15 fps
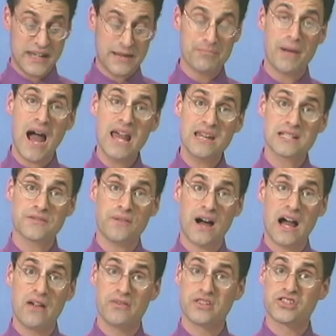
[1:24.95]
take minus
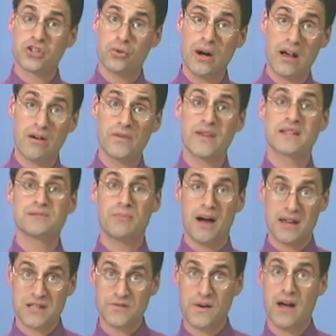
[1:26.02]
5 and square it, that's
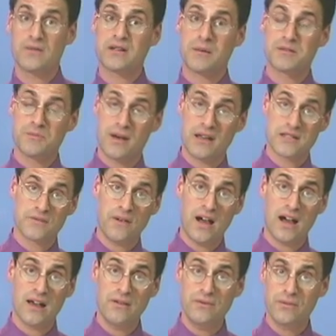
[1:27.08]
minus 5 times minus
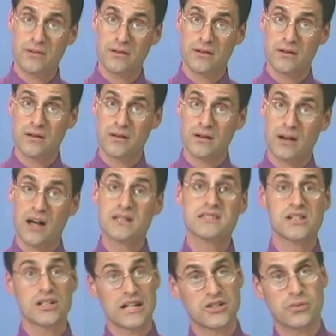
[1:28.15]
5, I'd
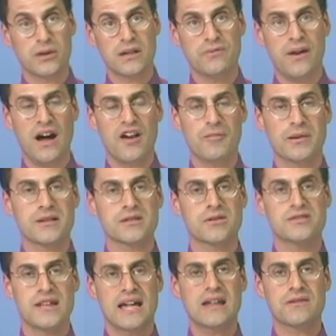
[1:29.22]
still get 25 because
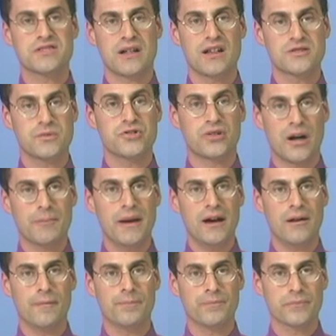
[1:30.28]
those negative signs would drop
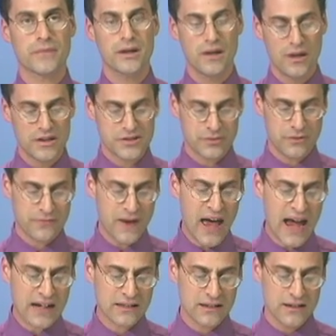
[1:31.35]
out. So in
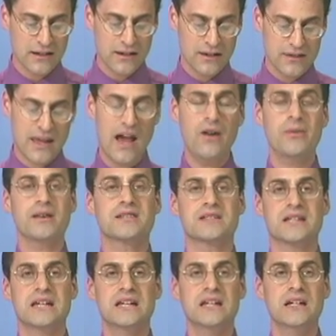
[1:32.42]
fact, now we
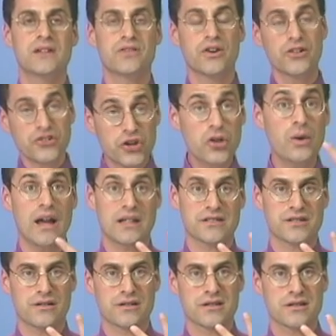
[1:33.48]
see there are two
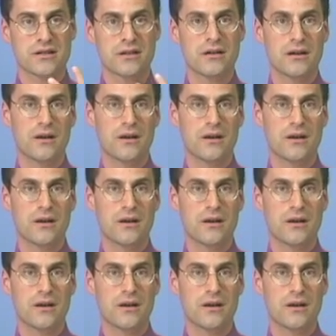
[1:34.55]
answers.